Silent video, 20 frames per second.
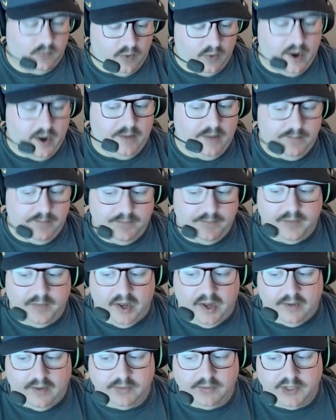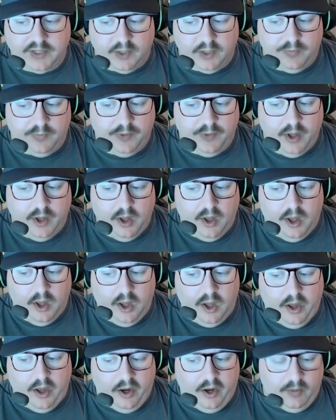Right. Yeah. So
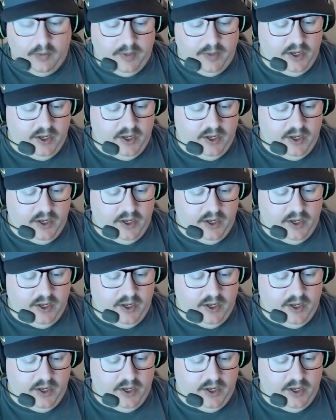it'll